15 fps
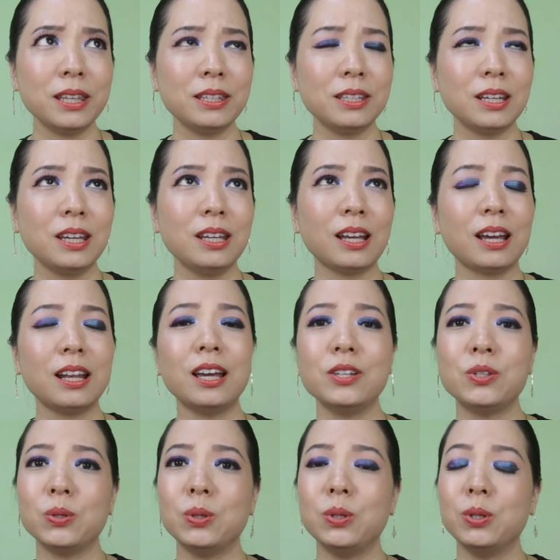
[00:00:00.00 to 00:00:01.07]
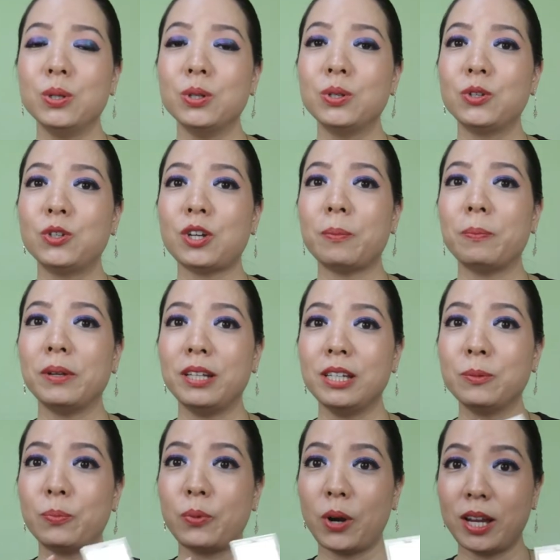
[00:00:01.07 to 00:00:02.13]
Back then, I like to use
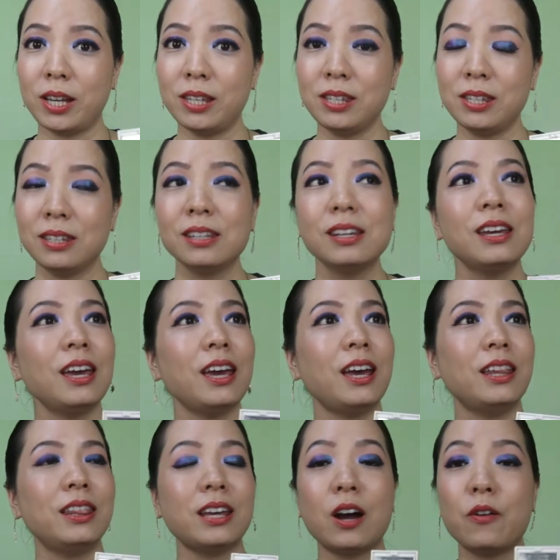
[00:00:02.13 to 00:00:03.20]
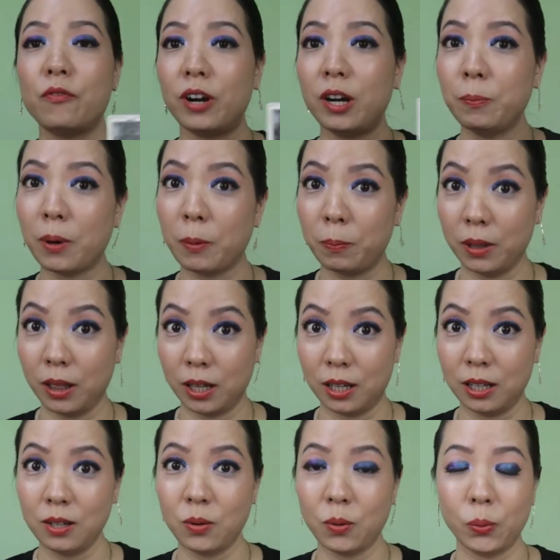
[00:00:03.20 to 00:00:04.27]
Japanese brands. And they are very
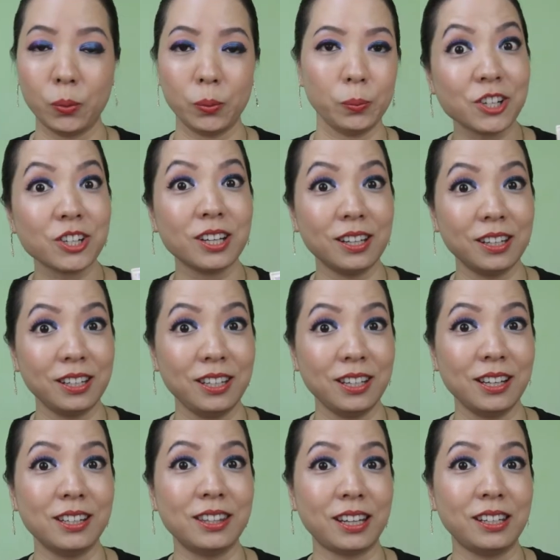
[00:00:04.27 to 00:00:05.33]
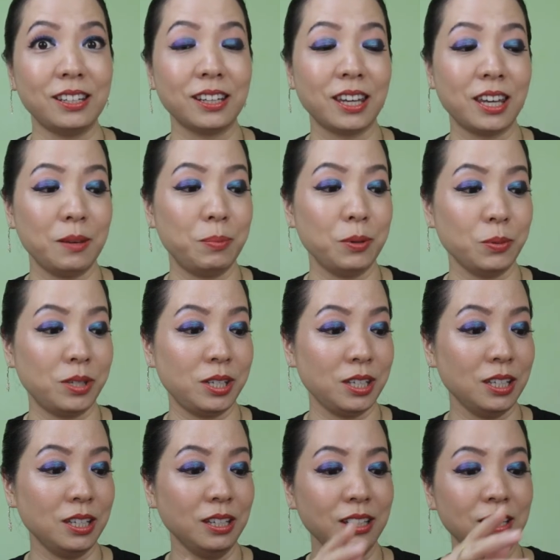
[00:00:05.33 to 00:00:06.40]
popular, much earlier than the
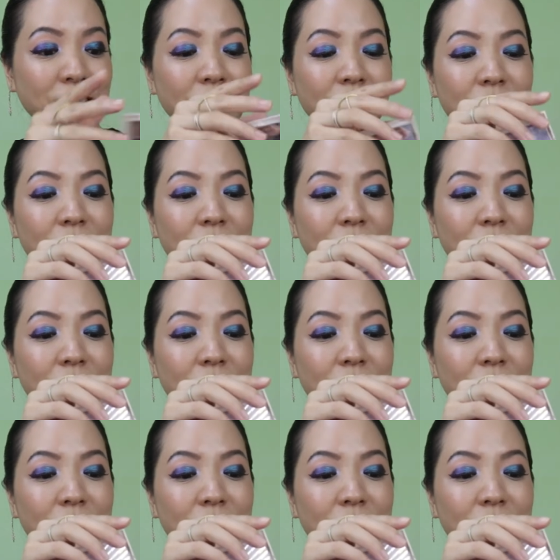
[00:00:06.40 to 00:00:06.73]
K-Beauty.